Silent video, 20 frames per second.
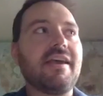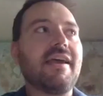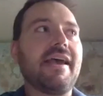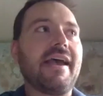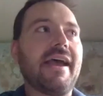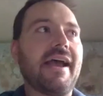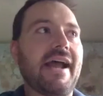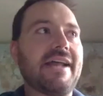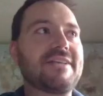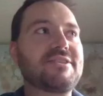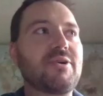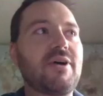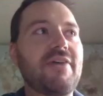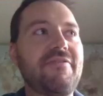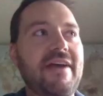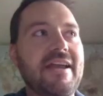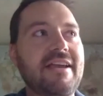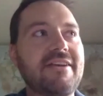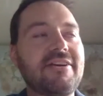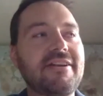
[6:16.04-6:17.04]
And so if
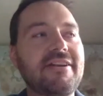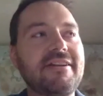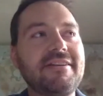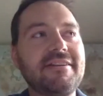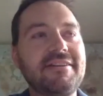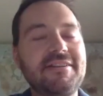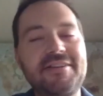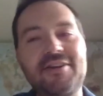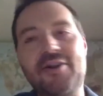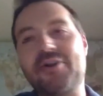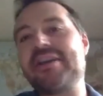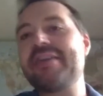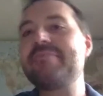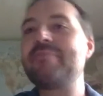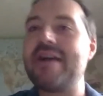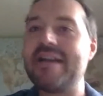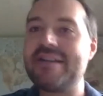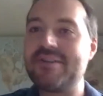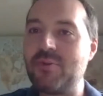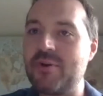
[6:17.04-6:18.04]
I could, give
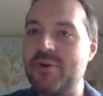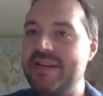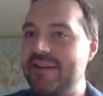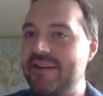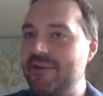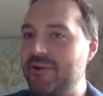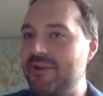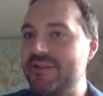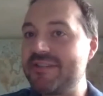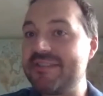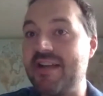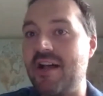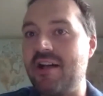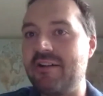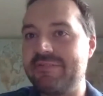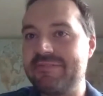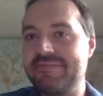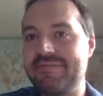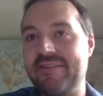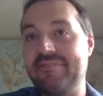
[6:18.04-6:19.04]
my 20-year-old
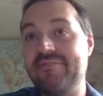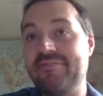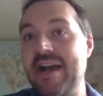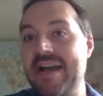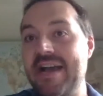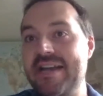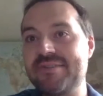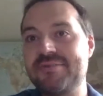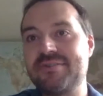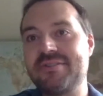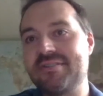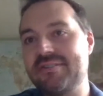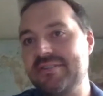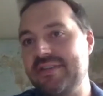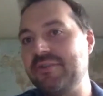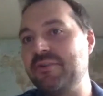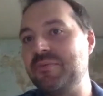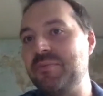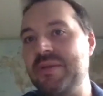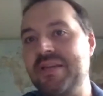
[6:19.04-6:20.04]
self advice, it
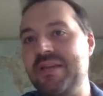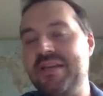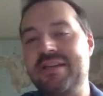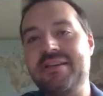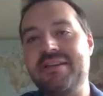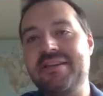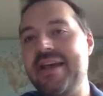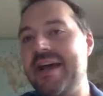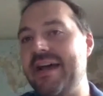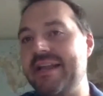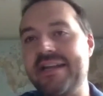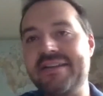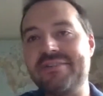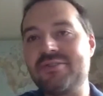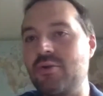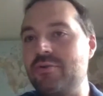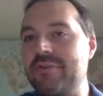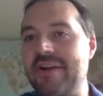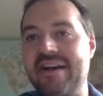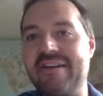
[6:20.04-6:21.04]
would be, yeah, like
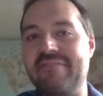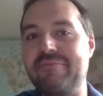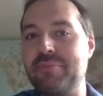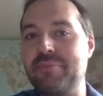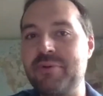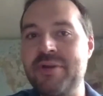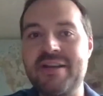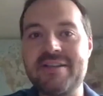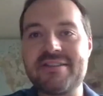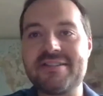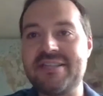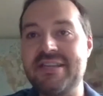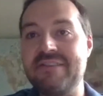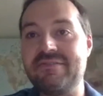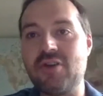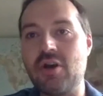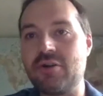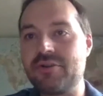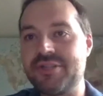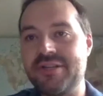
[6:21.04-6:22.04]
don't have preconceived
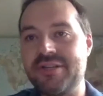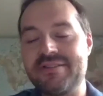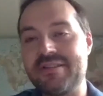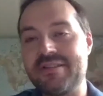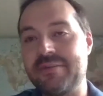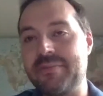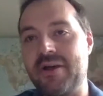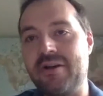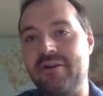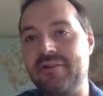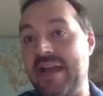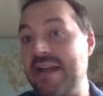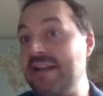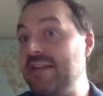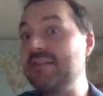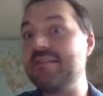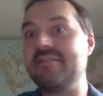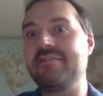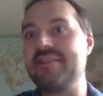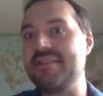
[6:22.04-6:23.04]
notions about
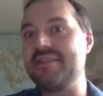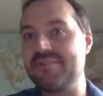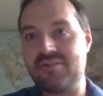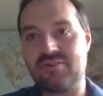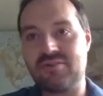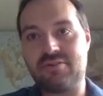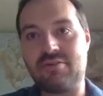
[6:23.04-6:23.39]
any of these